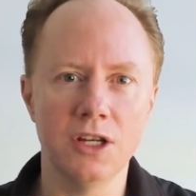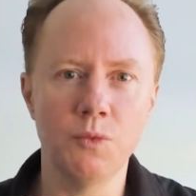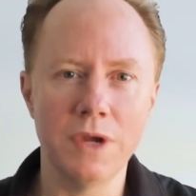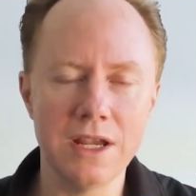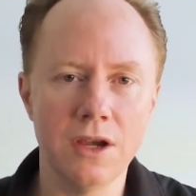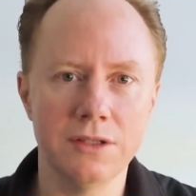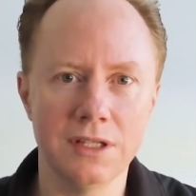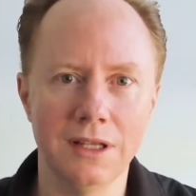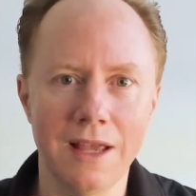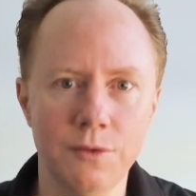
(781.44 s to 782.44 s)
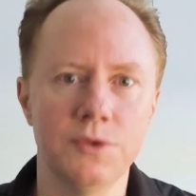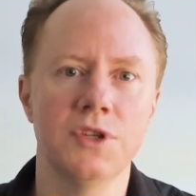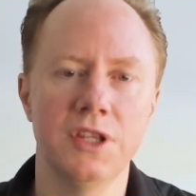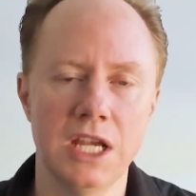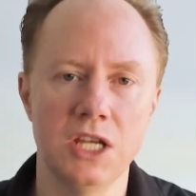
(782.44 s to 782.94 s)
We go to levels
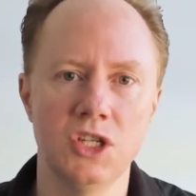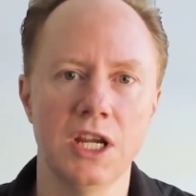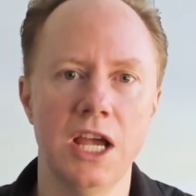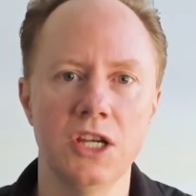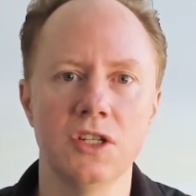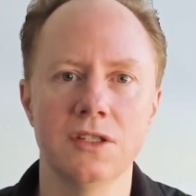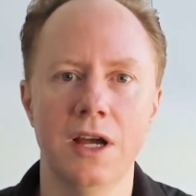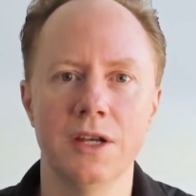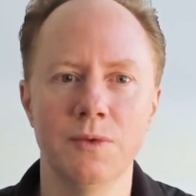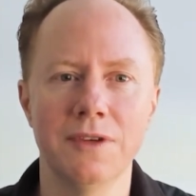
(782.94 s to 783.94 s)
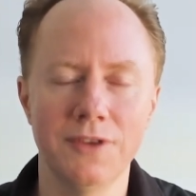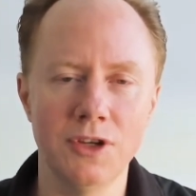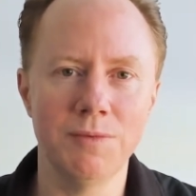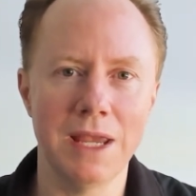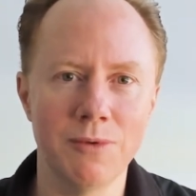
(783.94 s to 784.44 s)
on the education side, which
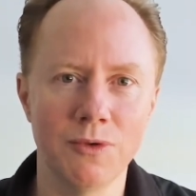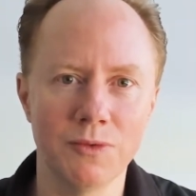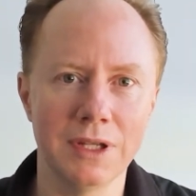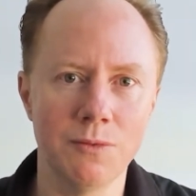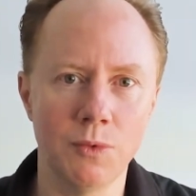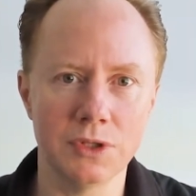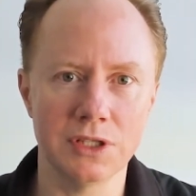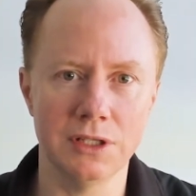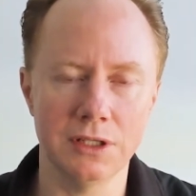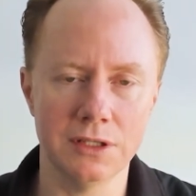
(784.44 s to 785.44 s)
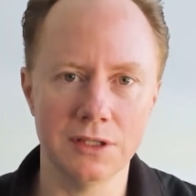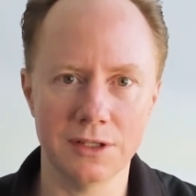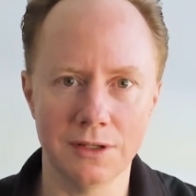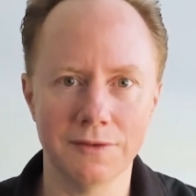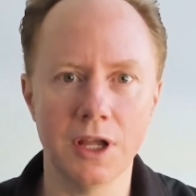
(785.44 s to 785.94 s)
few people really want to
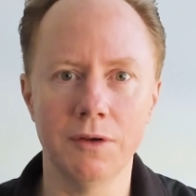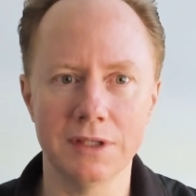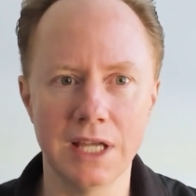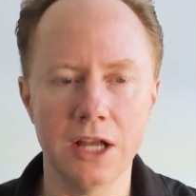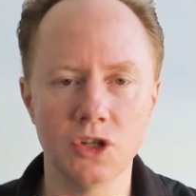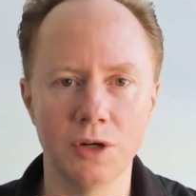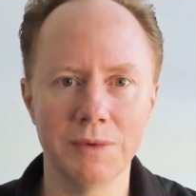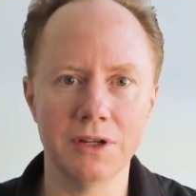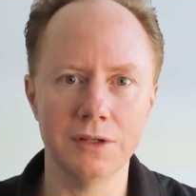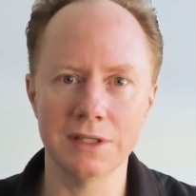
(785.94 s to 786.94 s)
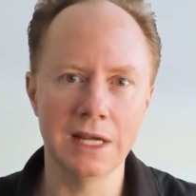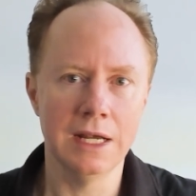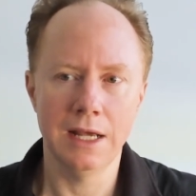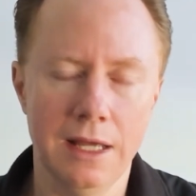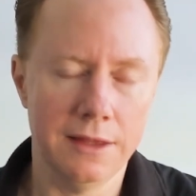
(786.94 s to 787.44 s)
sort of go and touch on, because
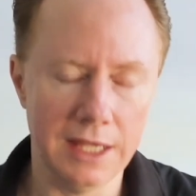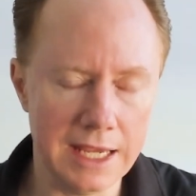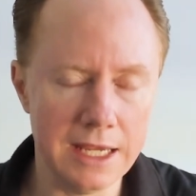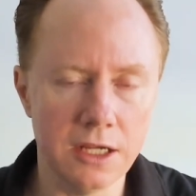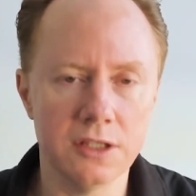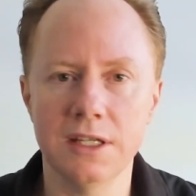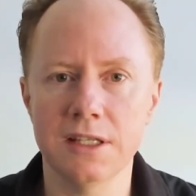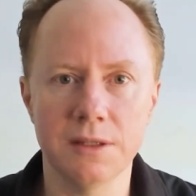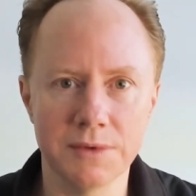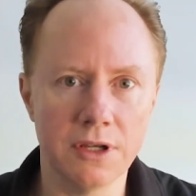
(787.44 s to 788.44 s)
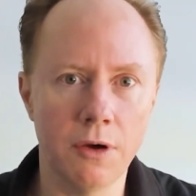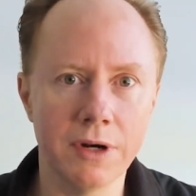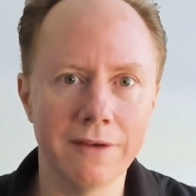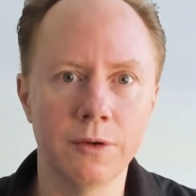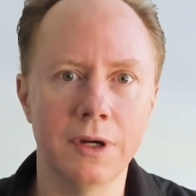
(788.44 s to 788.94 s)
the ecosystem sold
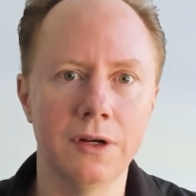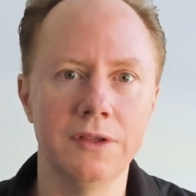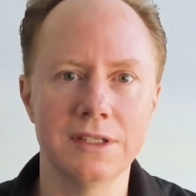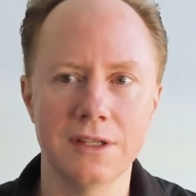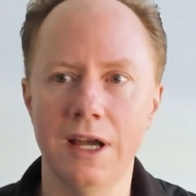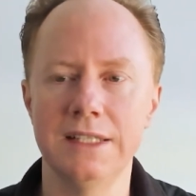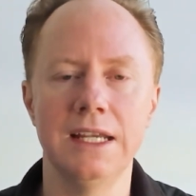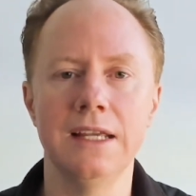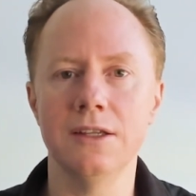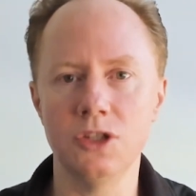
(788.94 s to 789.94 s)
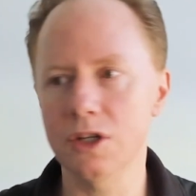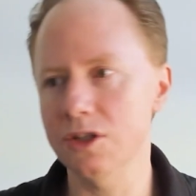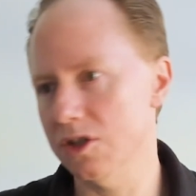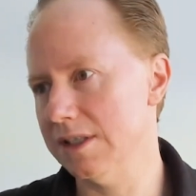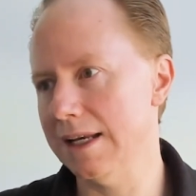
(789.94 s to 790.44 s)
everyone on this idea that you can
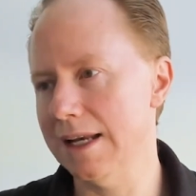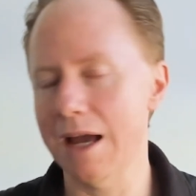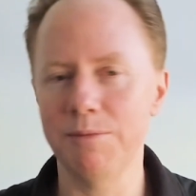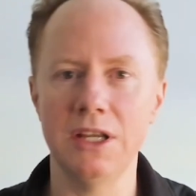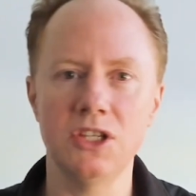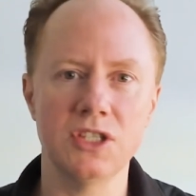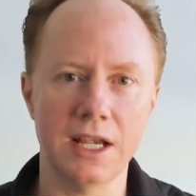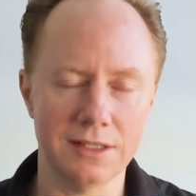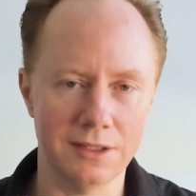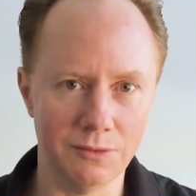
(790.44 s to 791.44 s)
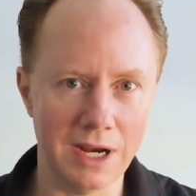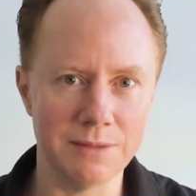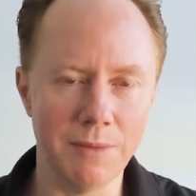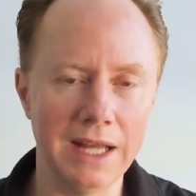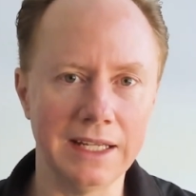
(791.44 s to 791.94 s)
just send out pitch decks and raise
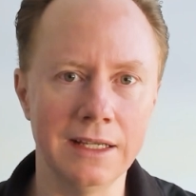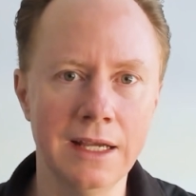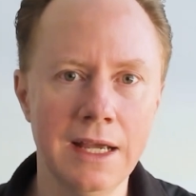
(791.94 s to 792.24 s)
money.